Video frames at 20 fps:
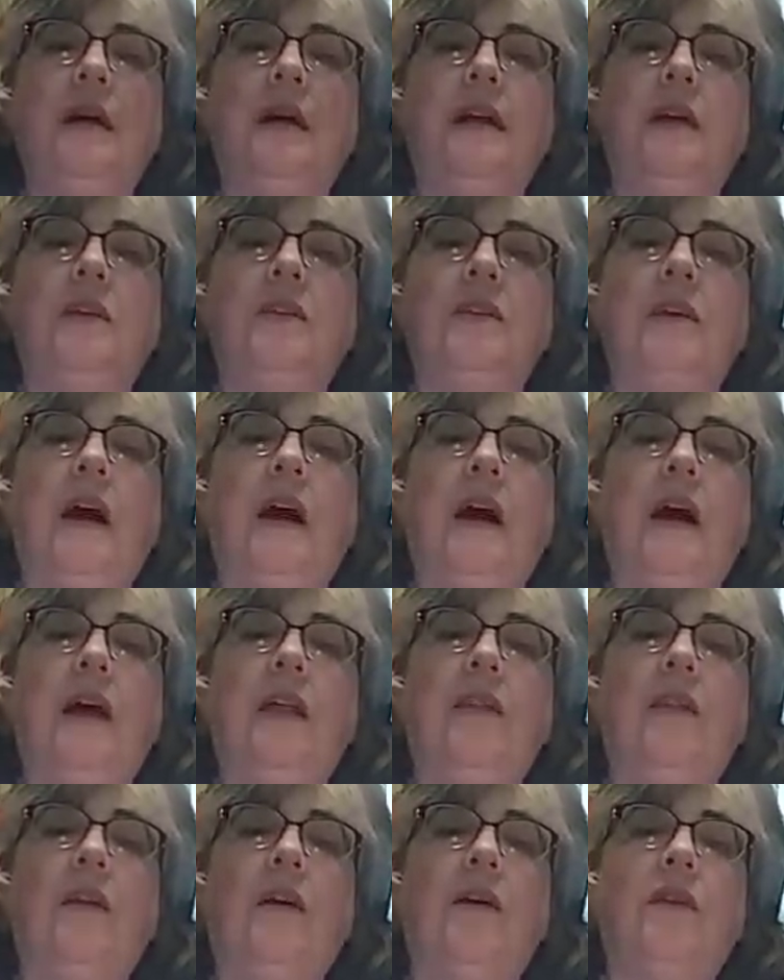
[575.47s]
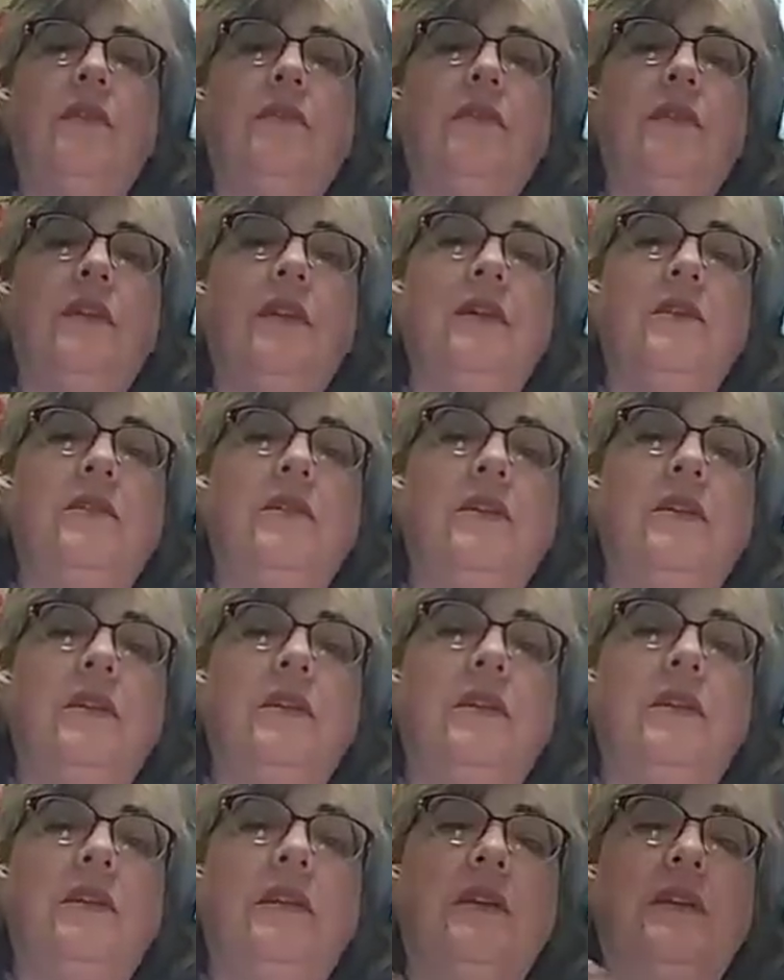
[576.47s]
is I love these
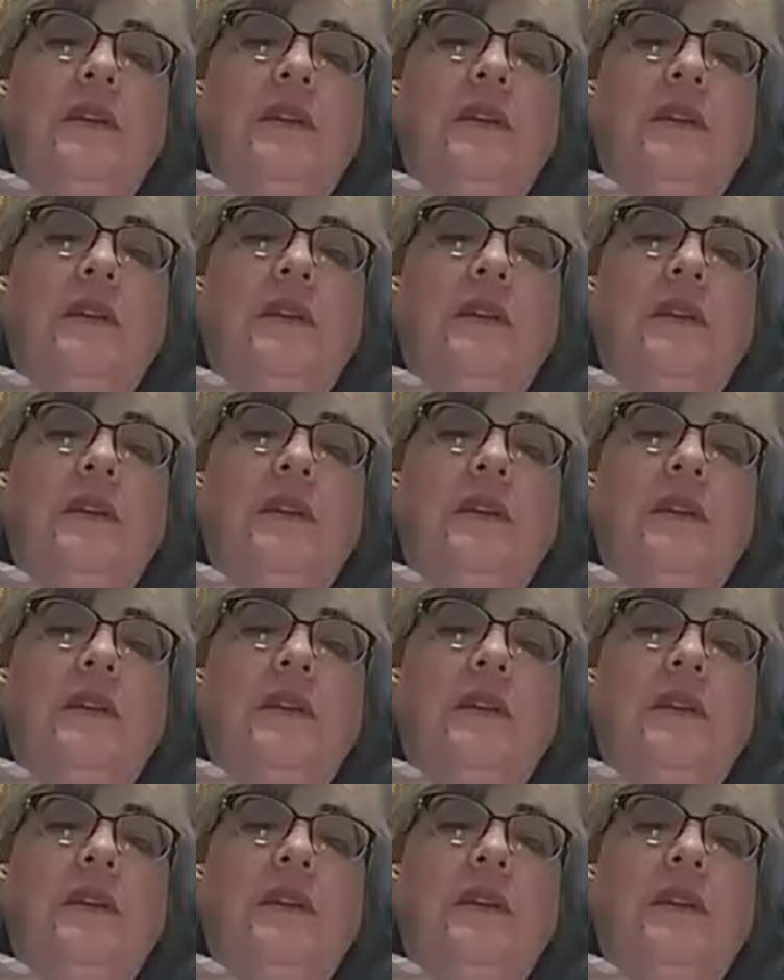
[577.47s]
little